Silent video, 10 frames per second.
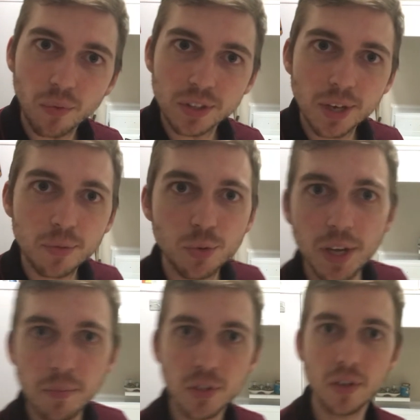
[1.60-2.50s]
What's up,
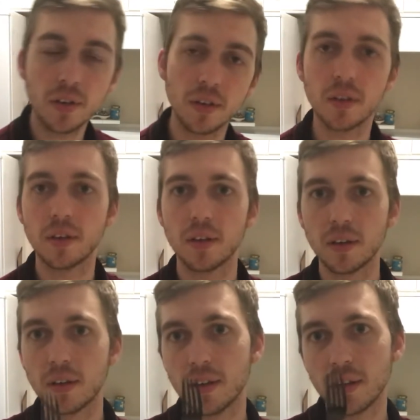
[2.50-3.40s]
dweebs?
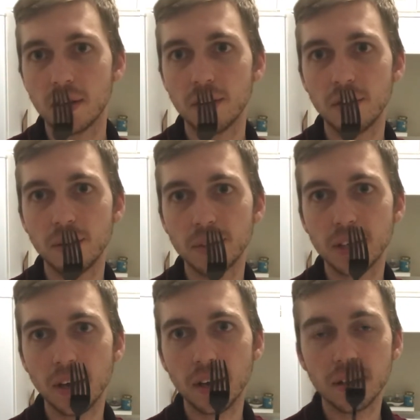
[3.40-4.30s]
You know what
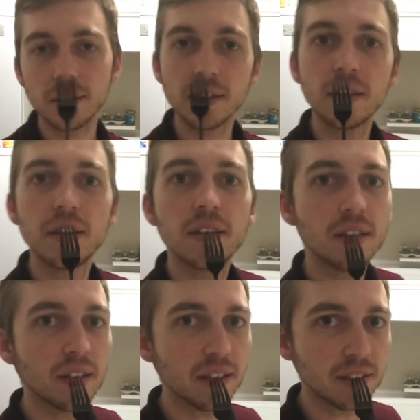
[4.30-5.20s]
today is?
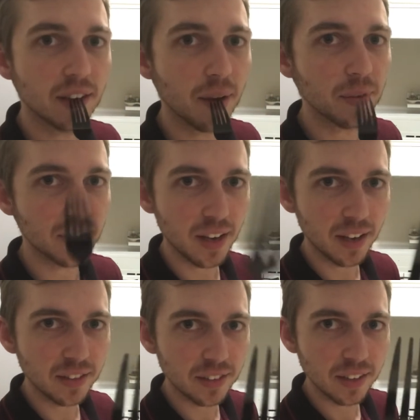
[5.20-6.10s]
It's time to
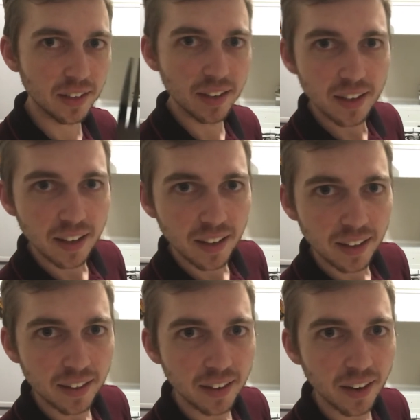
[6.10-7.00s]
taste
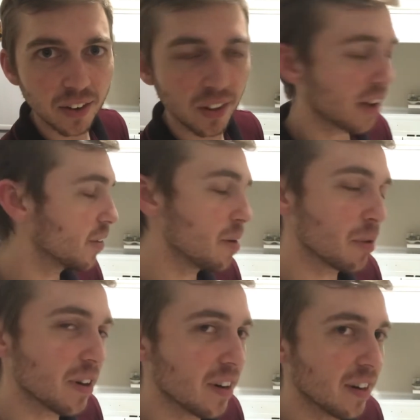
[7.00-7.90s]
the Carolina
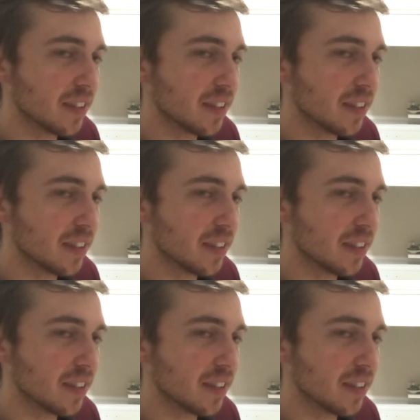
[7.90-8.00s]
Reaper